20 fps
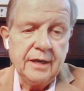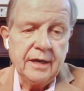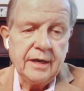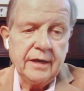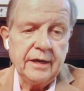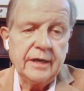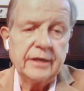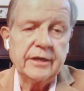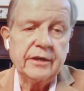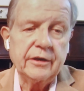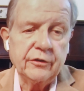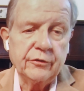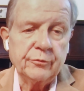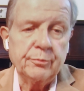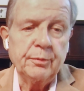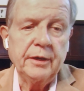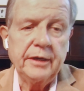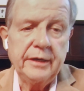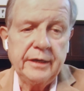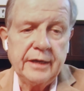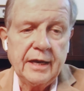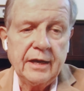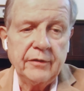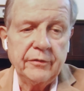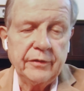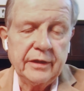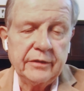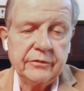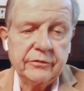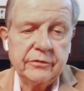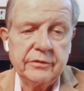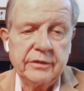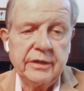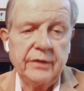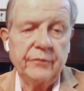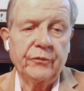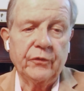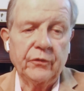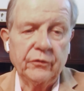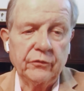And I can explain how that
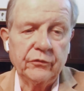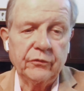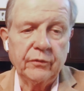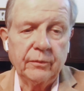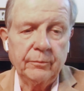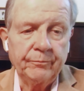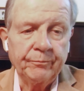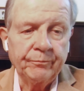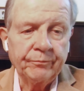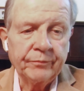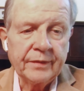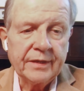differs from